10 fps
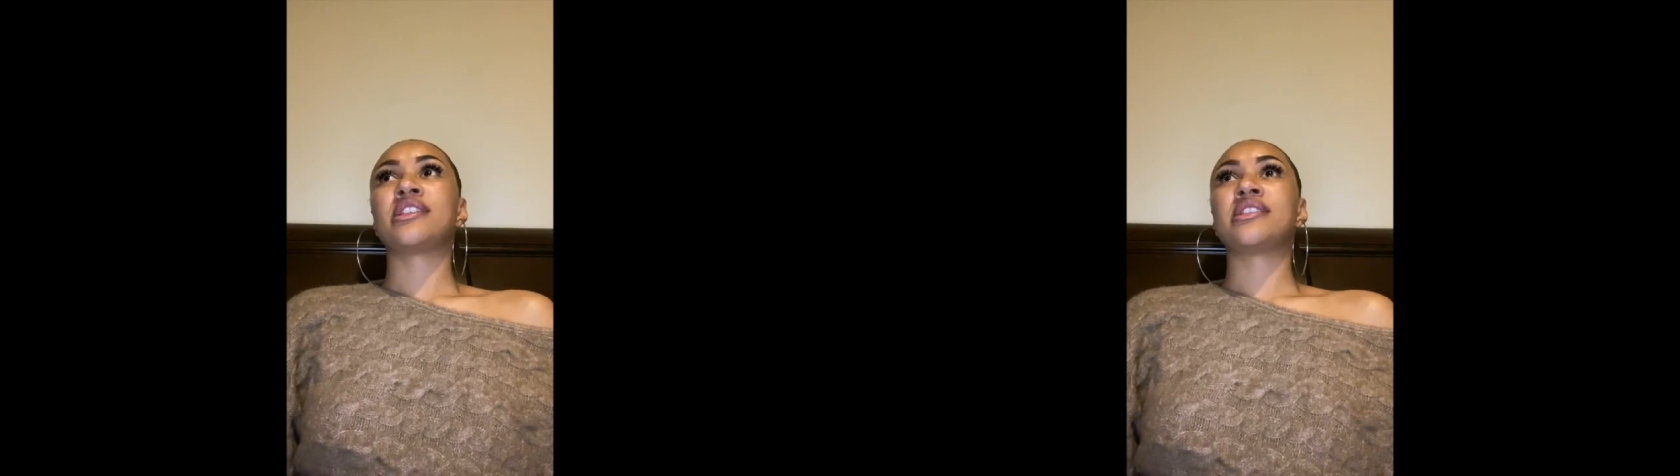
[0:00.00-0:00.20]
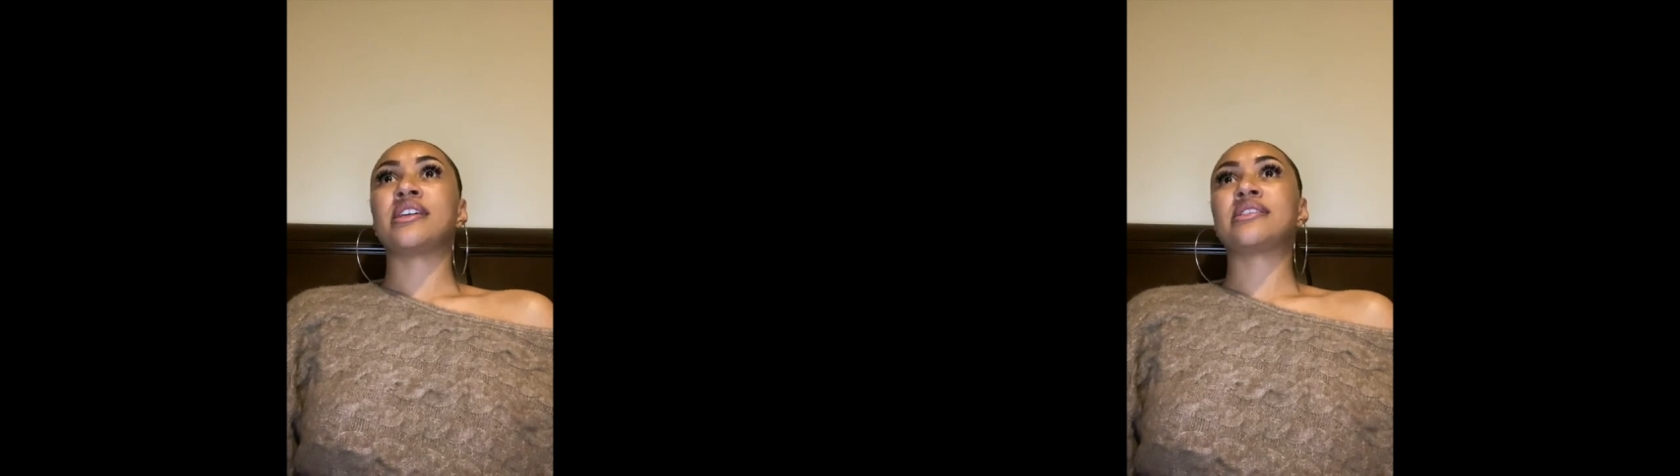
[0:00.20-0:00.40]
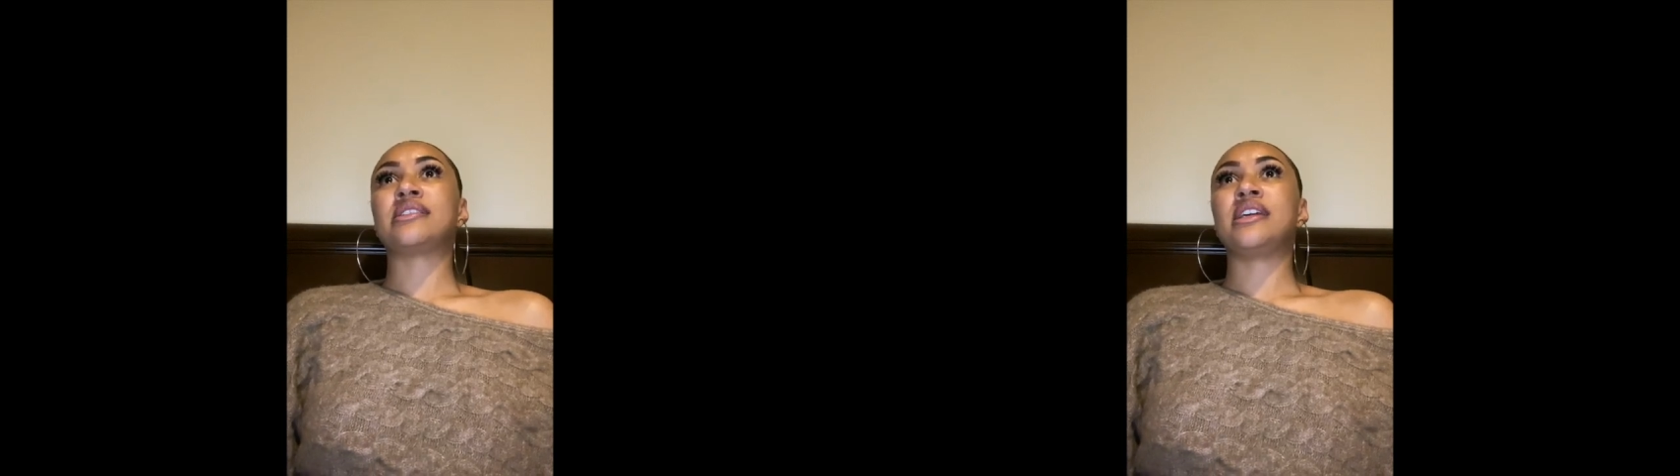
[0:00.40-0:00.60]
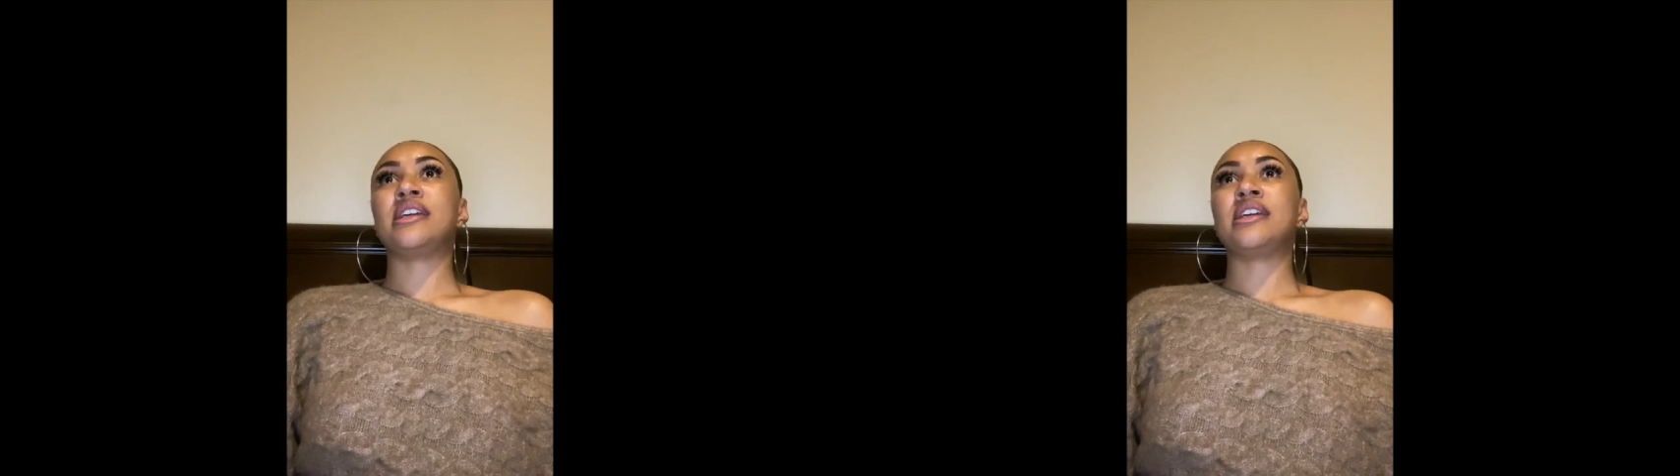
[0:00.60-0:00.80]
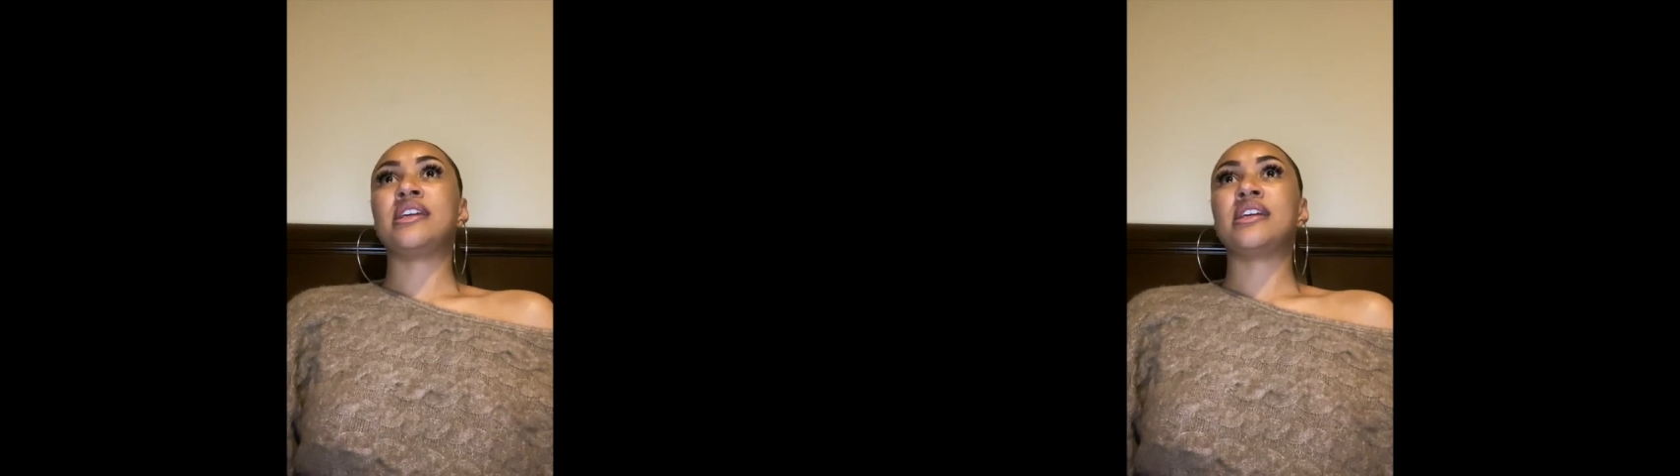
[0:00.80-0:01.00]

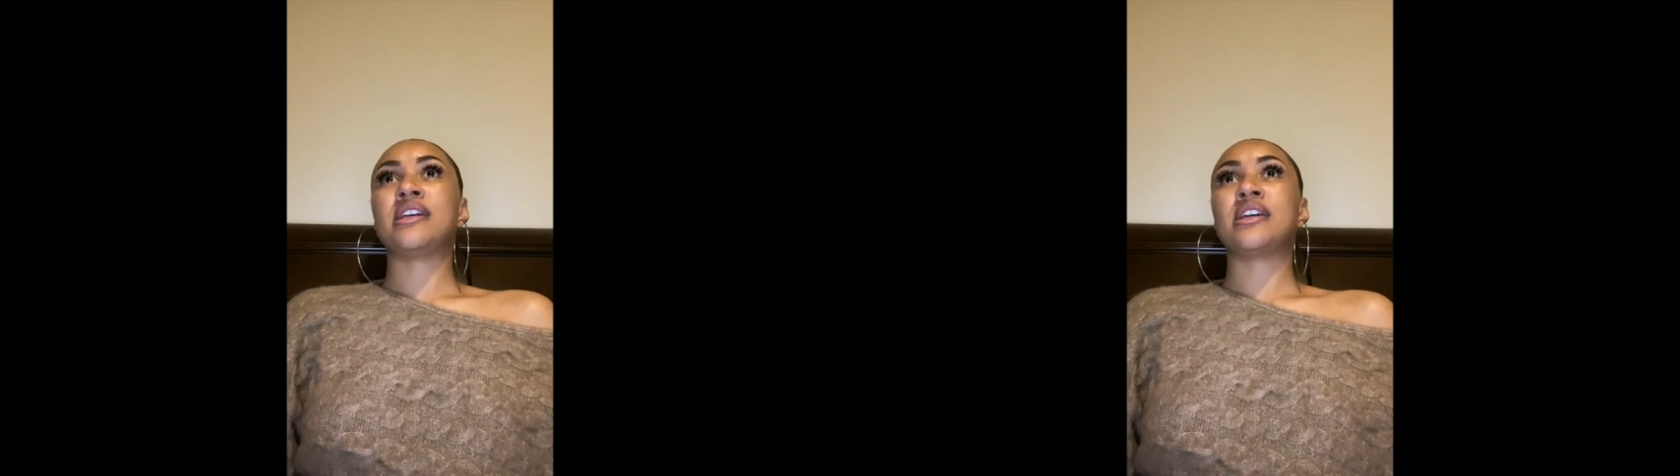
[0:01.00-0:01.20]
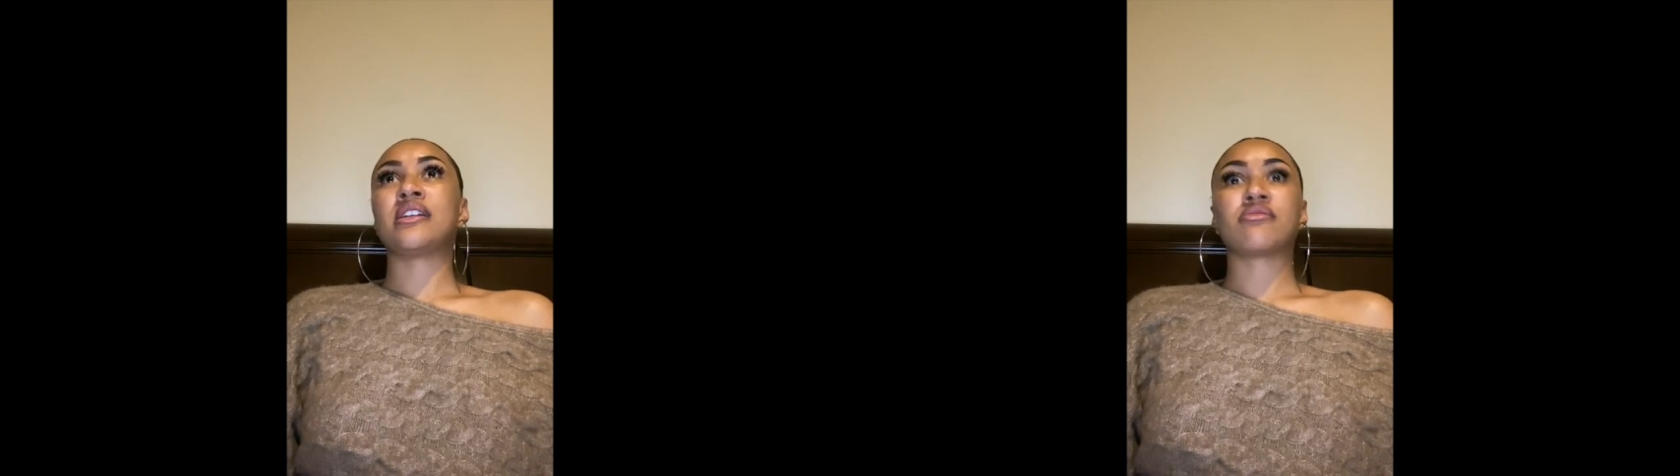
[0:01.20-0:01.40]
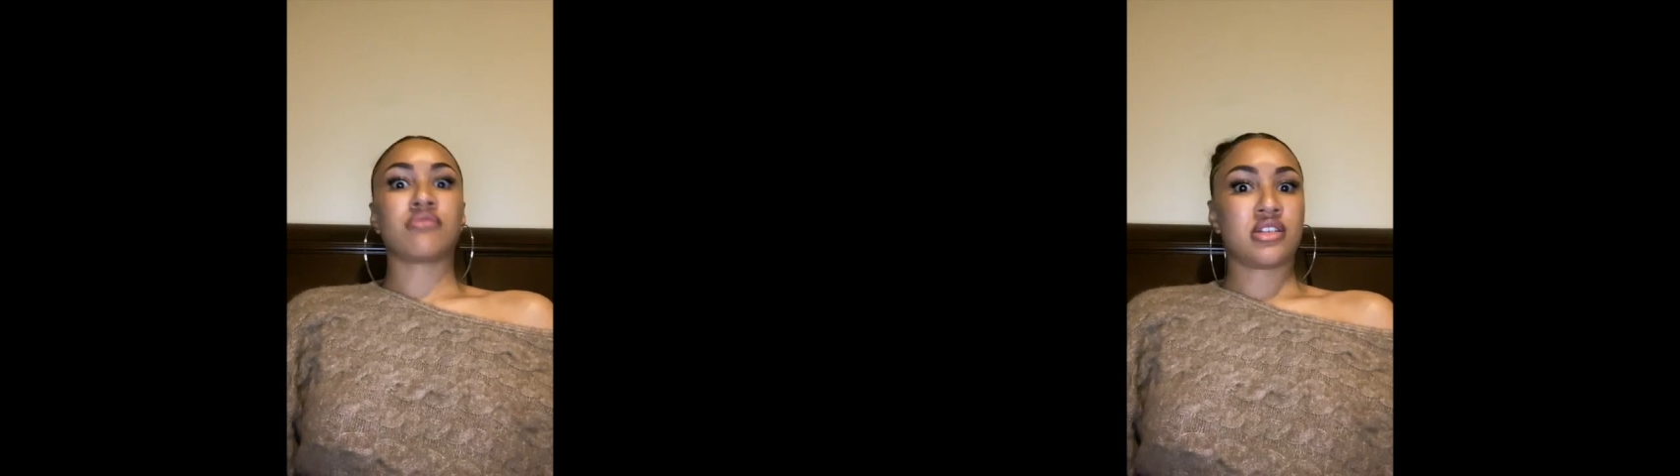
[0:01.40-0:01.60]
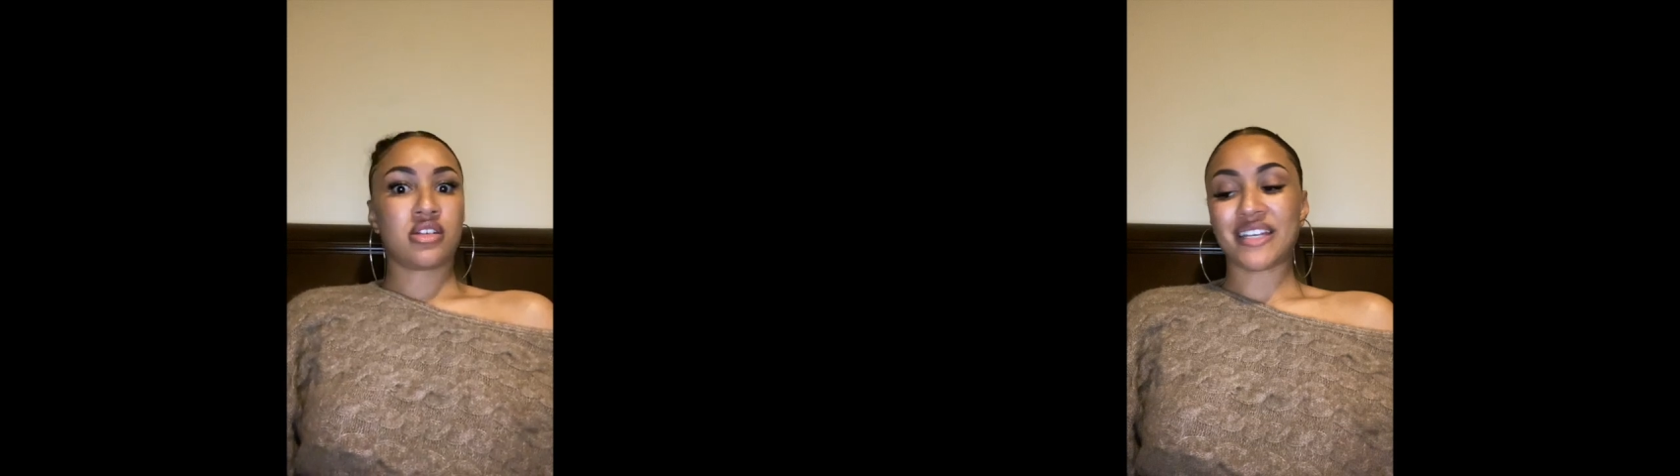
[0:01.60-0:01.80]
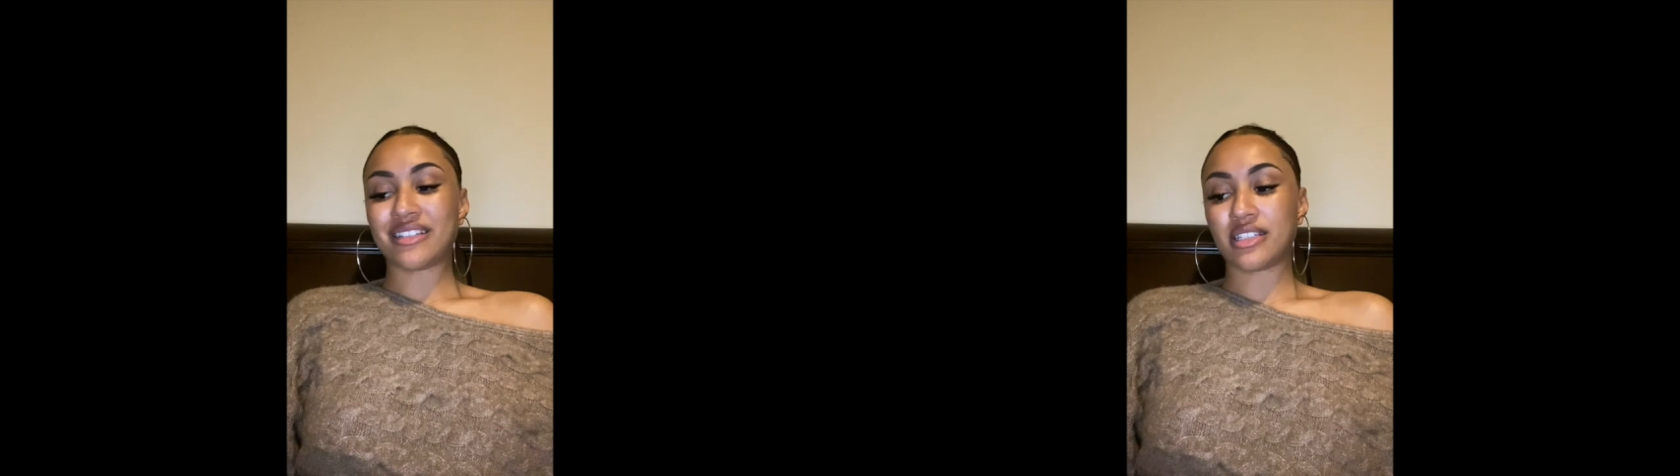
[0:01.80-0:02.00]
60 in a 20.